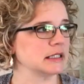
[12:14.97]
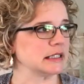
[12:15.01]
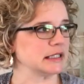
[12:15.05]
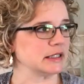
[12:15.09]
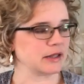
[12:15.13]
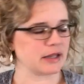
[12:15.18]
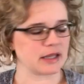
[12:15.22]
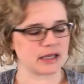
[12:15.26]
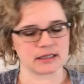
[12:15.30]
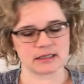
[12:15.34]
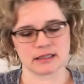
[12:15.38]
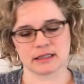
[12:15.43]
So
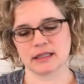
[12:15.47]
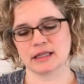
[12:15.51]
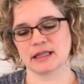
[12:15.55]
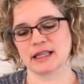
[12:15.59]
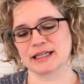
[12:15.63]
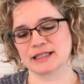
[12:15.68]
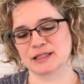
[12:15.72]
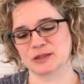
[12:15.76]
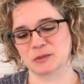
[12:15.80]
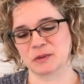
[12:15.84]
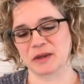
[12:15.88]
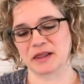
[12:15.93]

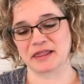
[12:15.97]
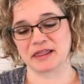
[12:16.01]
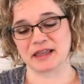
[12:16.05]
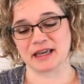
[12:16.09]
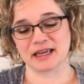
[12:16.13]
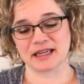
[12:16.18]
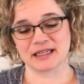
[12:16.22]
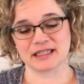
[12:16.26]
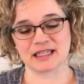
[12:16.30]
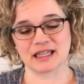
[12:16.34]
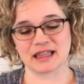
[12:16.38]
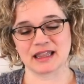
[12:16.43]
that's one
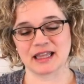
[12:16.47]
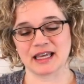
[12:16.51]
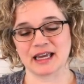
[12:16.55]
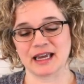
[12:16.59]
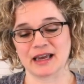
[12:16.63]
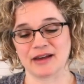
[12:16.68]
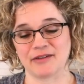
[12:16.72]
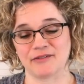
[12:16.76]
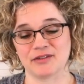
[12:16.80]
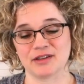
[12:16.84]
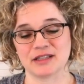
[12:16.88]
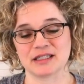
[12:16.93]
thing to
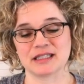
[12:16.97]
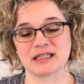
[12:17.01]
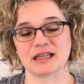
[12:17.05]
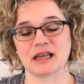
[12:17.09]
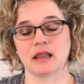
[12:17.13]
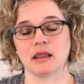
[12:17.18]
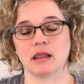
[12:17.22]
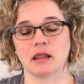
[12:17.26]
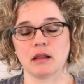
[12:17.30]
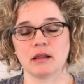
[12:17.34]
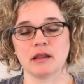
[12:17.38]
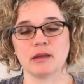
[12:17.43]
think of, is
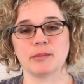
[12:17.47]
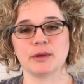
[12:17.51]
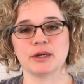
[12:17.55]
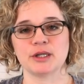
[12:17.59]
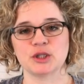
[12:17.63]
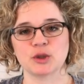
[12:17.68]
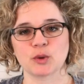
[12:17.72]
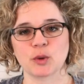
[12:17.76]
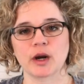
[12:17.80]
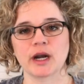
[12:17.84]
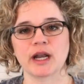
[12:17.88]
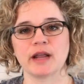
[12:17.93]
the
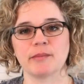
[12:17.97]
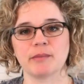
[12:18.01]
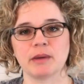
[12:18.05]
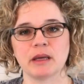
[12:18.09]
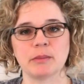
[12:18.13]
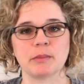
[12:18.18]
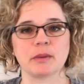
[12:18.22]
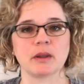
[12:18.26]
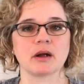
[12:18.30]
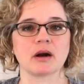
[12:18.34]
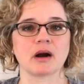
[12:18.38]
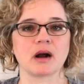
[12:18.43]
majority of
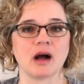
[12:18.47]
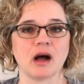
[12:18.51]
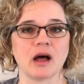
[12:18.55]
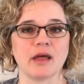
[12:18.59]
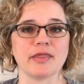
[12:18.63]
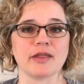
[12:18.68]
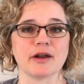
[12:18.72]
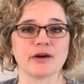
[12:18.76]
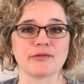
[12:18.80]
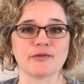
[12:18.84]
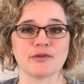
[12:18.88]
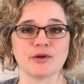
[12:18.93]
people are
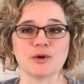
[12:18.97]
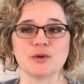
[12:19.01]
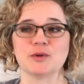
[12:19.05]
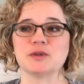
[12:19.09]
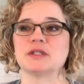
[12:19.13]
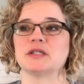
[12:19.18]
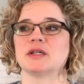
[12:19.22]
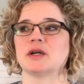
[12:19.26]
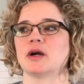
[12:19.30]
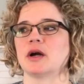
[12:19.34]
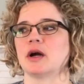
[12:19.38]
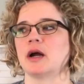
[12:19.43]
on their
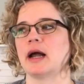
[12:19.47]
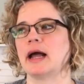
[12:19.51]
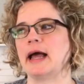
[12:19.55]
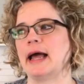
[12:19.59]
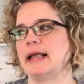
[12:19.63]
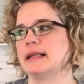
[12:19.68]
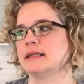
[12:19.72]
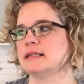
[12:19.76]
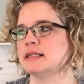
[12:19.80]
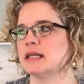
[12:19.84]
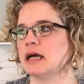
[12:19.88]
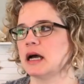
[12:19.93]
phones. They're
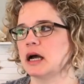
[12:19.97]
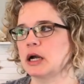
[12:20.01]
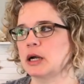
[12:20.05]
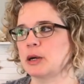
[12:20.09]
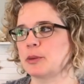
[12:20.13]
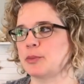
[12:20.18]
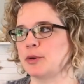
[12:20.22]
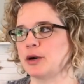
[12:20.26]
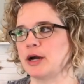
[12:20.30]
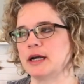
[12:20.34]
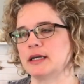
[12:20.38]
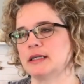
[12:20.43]
at
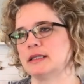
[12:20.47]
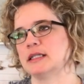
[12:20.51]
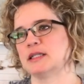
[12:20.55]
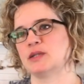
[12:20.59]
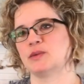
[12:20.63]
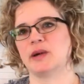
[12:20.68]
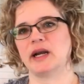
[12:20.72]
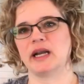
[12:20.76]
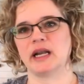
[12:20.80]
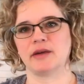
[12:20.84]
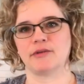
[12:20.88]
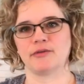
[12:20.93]
soccer
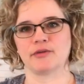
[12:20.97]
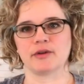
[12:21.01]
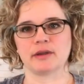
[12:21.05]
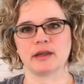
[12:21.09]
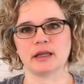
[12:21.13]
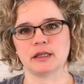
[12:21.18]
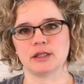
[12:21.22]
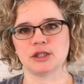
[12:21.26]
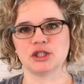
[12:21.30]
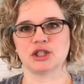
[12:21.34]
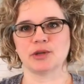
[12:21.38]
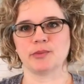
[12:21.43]
practice waiting for
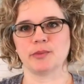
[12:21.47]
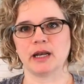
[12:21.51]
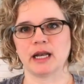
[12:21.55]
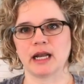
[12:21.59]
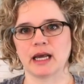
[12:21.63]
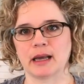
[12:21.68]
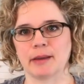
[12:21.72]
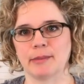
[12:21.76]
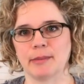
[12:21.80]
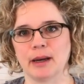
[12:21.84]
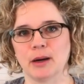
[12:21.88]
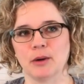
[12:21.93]
little Jimmy to
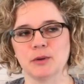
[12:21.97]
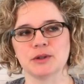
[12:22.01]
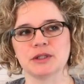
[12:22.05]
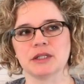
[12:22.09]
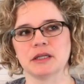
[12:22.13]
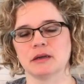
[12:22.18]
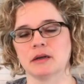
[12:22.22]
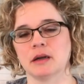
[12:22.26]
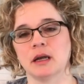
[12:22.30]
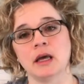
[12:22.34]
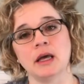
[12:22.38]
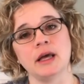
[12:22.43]
come out,
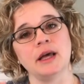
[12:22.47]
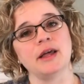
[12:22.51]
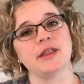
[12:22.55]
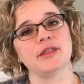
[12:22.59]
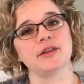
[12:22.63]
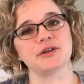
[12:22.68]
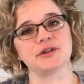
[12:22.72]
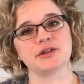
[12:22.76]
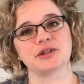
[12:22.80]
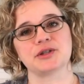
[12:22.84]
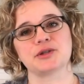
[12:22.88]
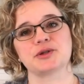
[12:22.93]
and
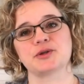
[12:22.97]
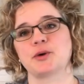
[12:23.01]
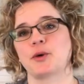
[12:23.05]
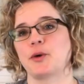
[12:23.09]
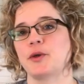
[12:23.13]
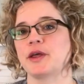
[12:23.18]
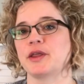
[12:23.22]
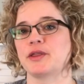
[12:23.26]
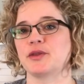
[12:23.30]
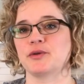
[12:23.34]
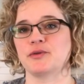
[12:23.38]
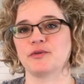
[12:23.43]
they're just
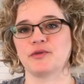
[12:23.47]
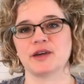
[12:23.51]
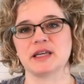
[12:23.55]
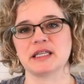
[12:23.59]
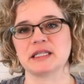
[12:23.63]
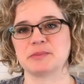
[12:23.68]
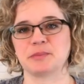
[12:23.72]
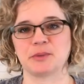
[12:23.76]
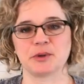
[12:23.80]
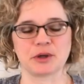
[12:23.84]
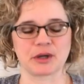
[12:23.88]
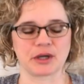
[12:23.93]
scrolling through
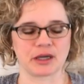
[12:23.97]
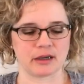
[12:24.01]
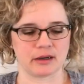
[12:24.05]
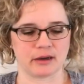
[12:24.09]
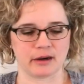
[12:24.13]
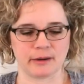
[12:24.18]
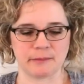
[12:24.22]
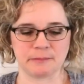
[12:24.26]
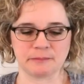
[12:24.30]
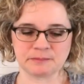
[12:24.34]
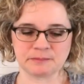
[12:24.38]
Facebook, and